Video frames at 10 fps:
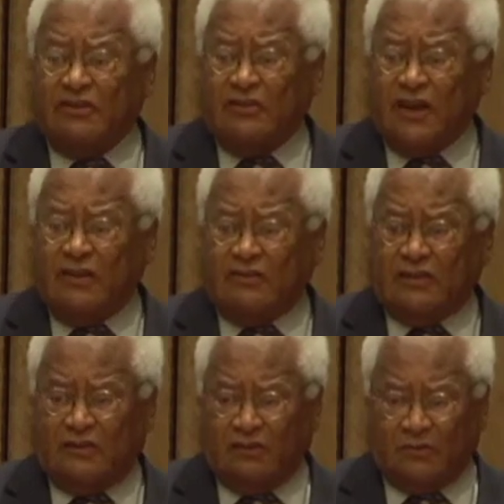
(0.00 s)
States
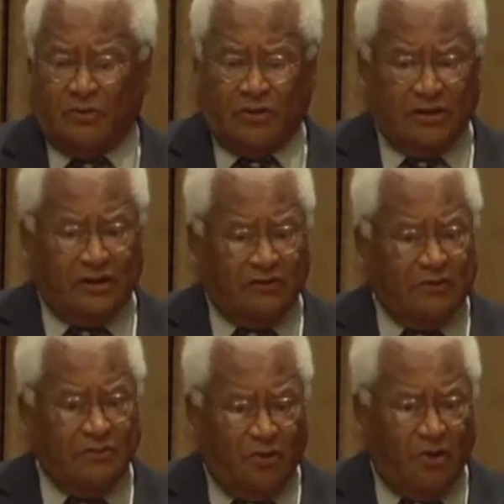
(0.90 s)
at this point that's
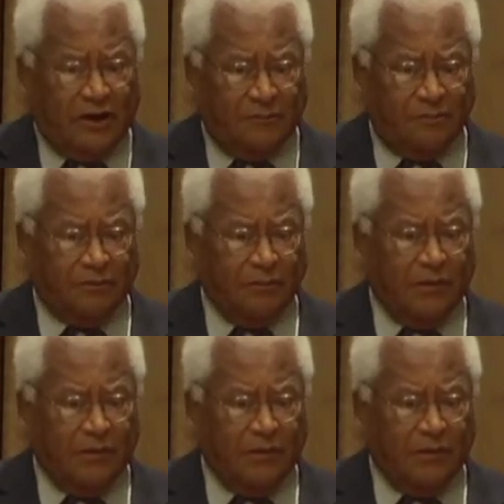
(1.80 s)
important,